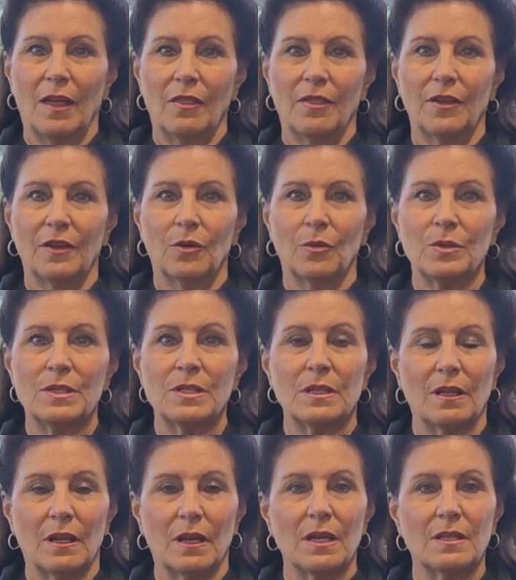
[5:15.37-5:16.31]
there was
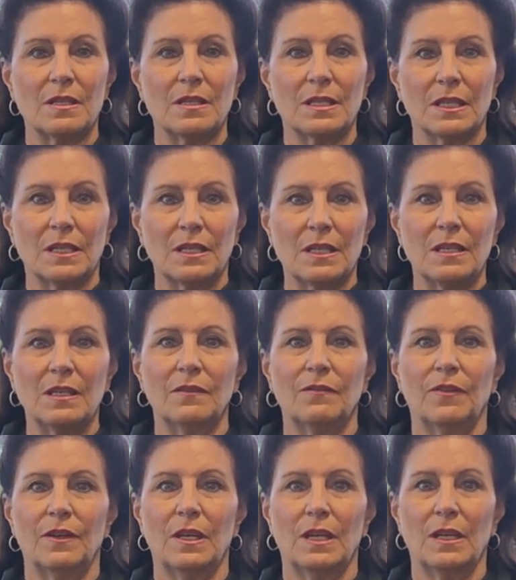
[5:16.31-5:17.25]
a
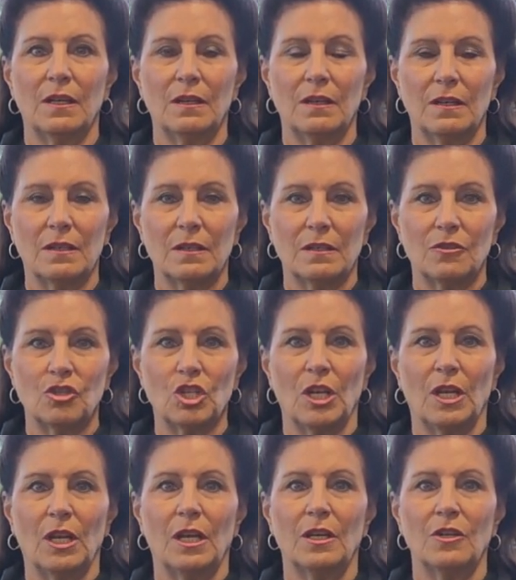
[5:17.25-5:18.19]
significant
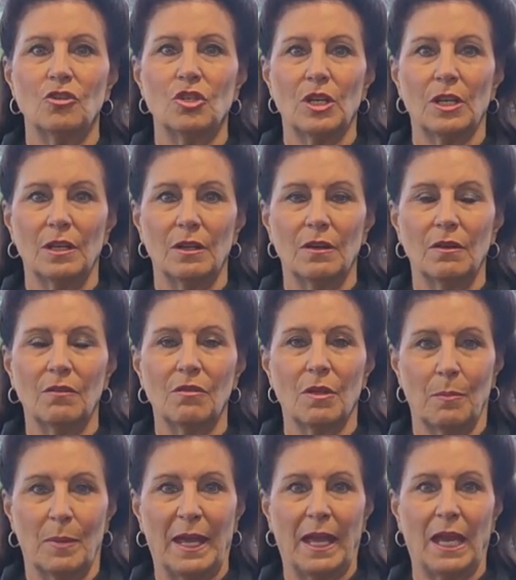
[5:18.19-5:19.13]
change in
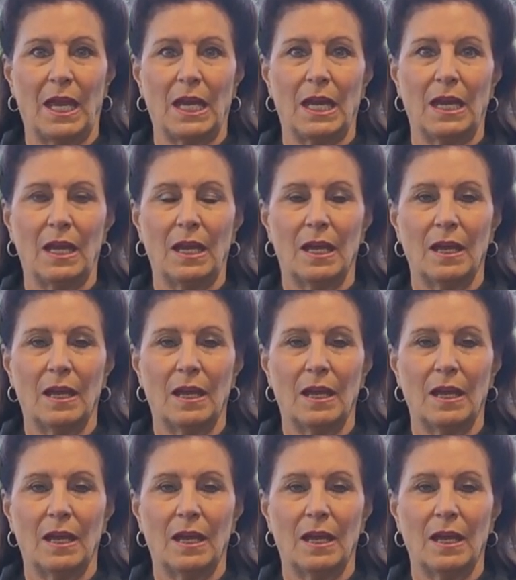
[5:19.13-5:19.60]
the pain